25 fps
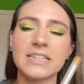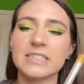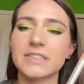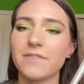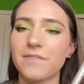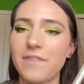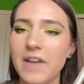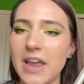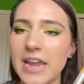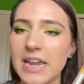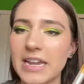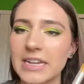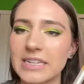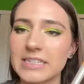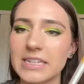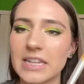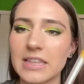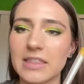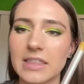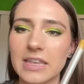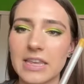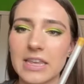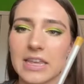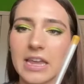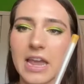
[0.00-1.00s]
phase,
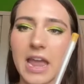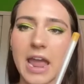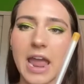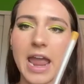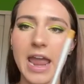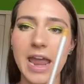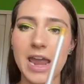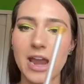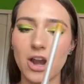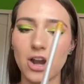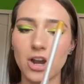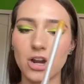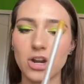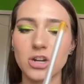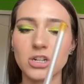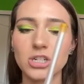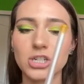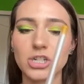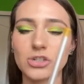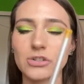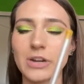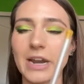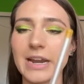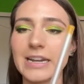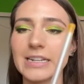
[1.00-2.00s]
the hair
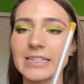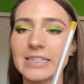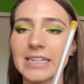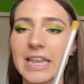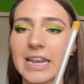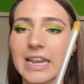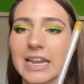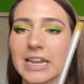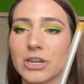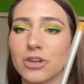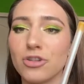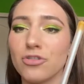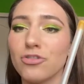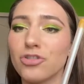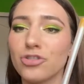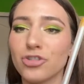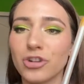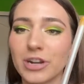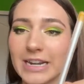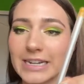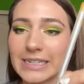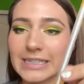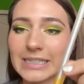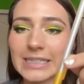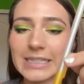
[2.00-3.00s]
strand is getting
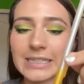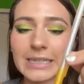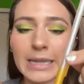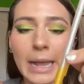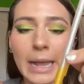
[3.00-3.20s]
nutrients.